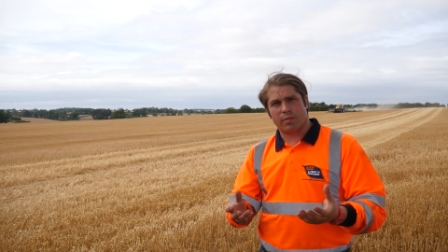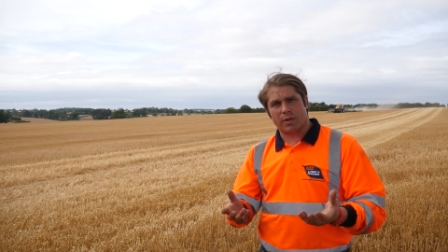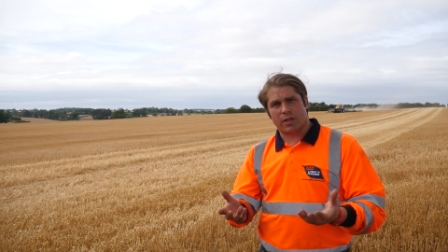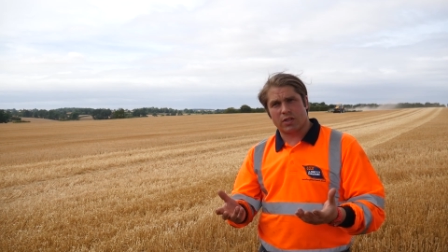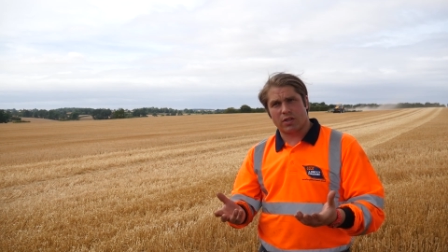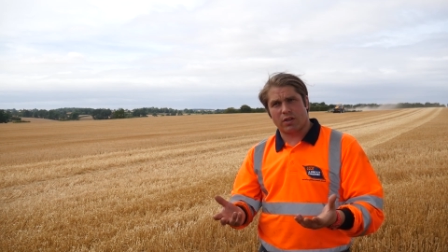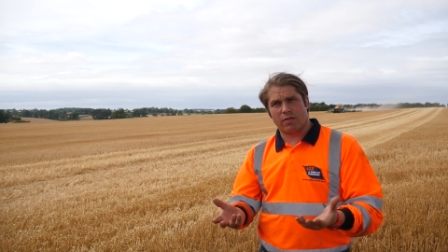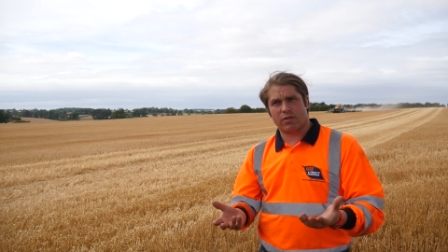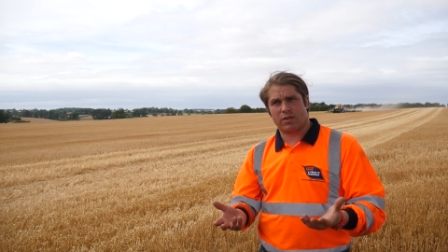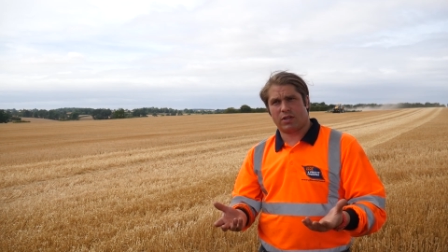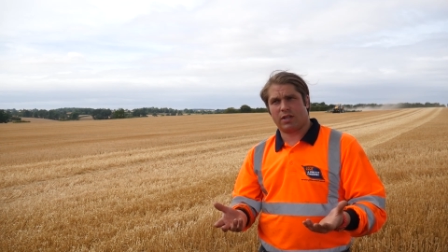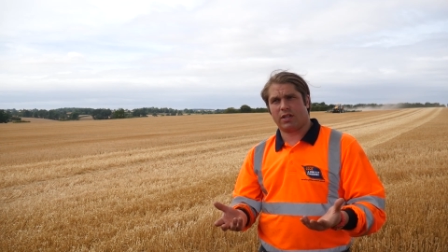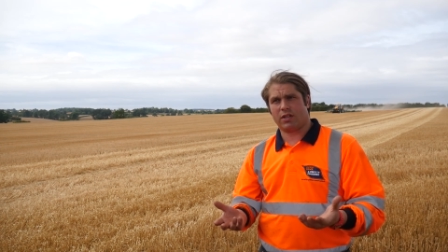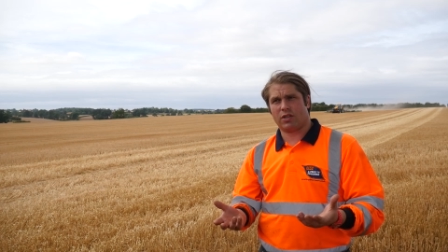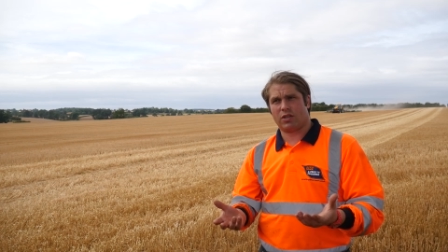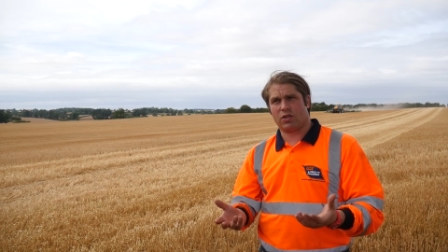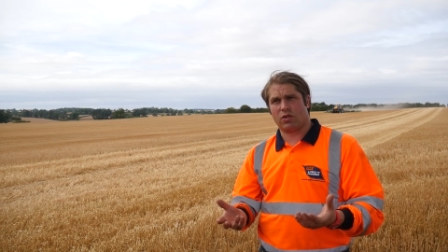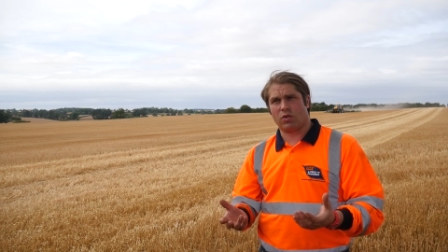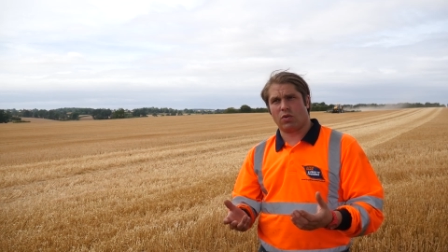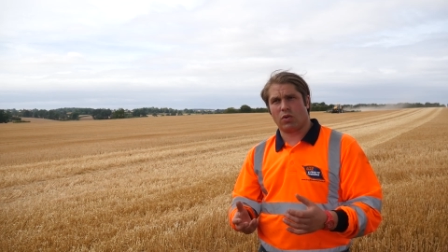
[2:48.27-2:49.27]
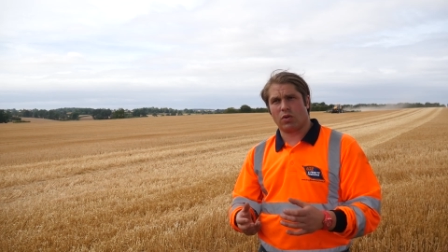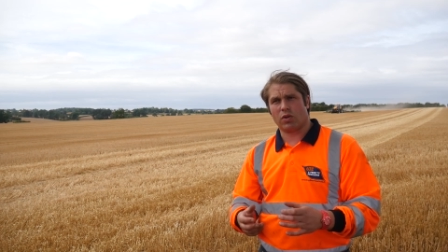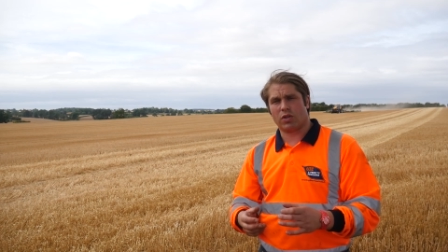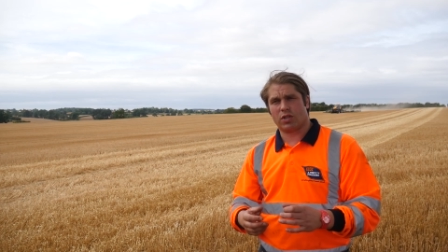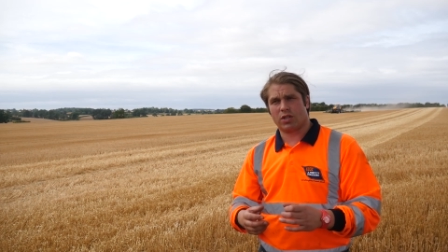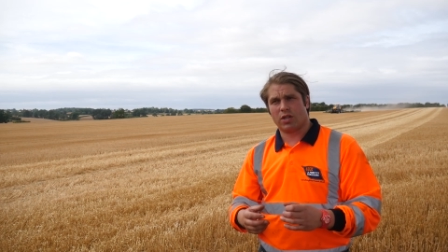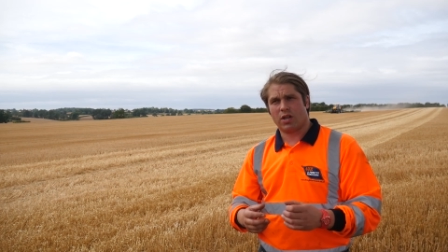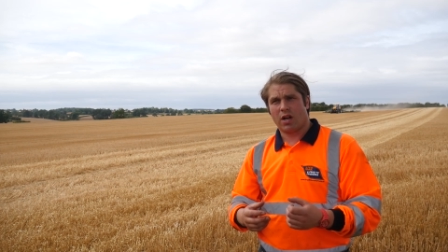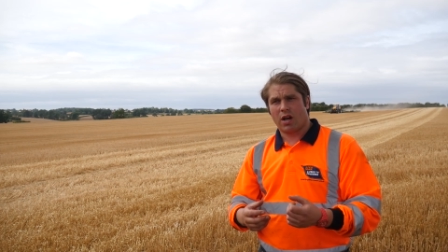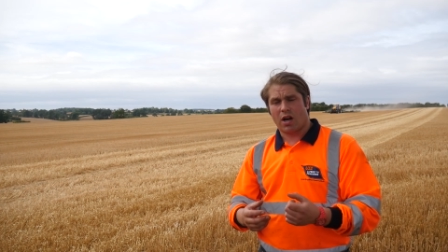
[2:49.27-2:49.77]
because obviously the
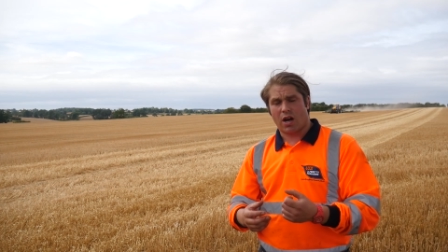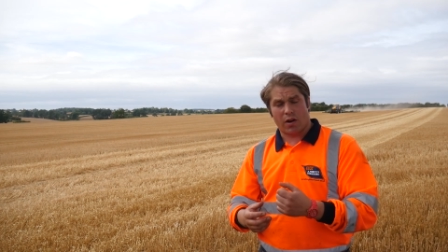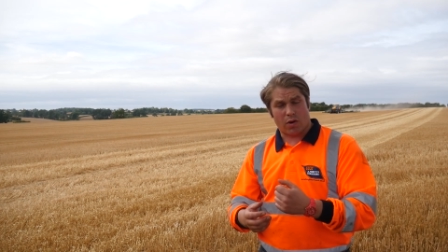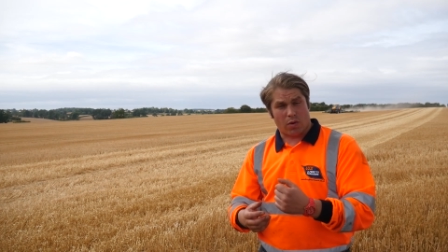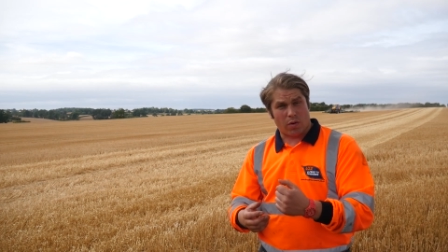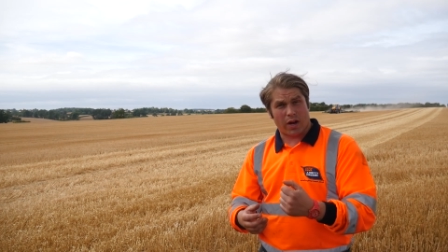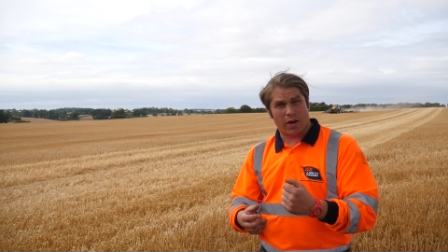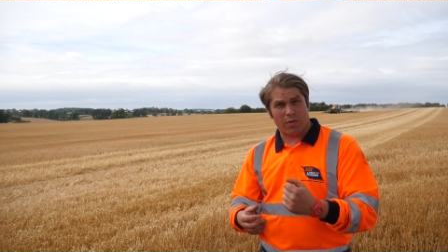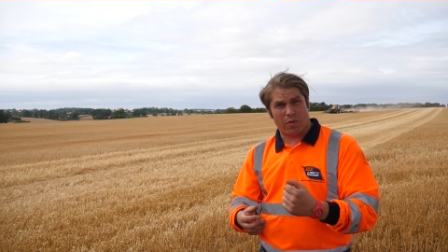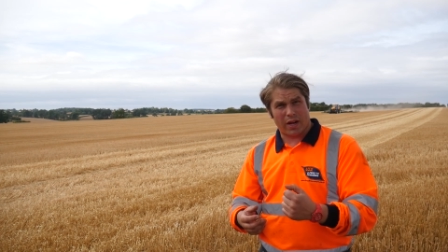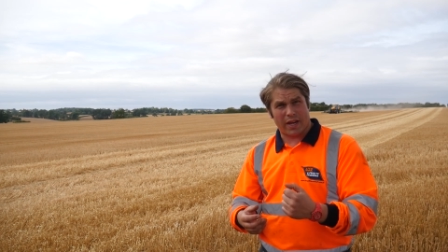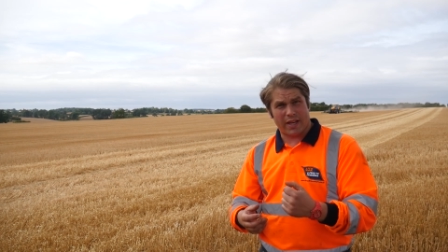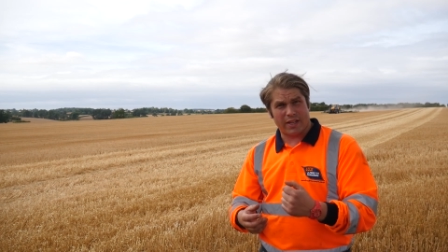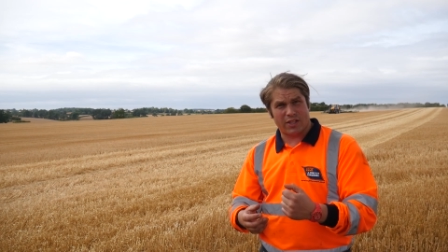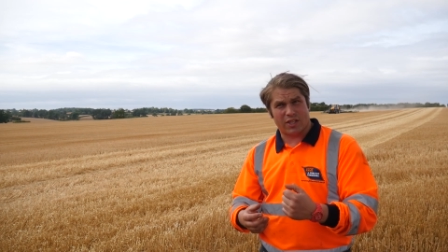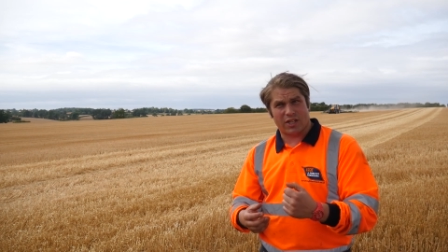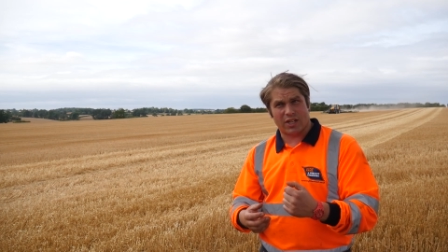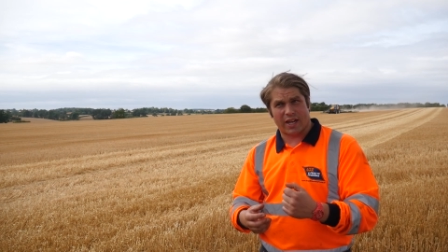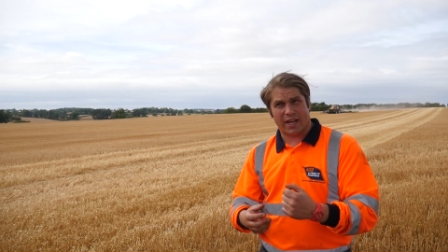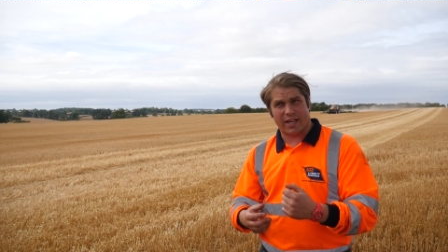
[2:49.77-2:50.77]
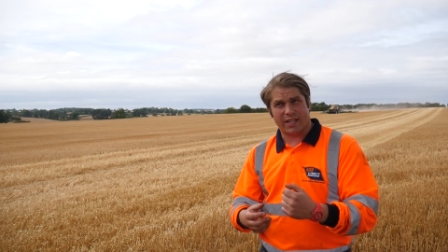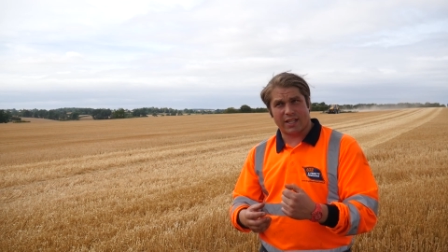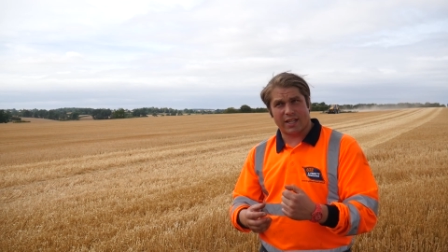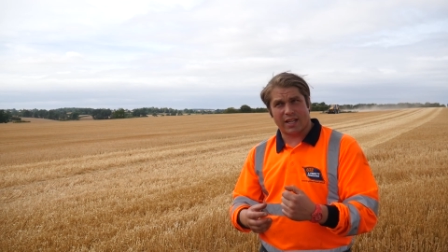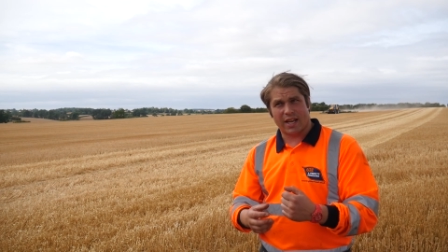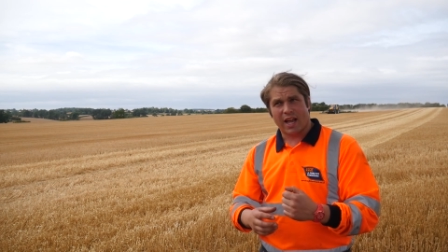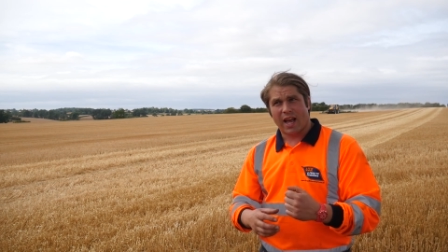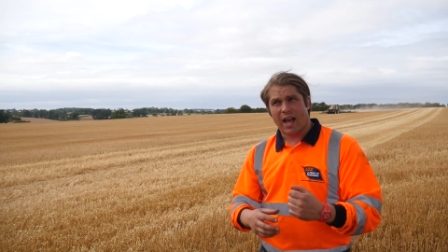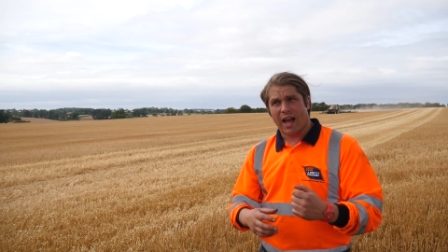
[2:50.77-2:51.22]
stalks are quite well insulated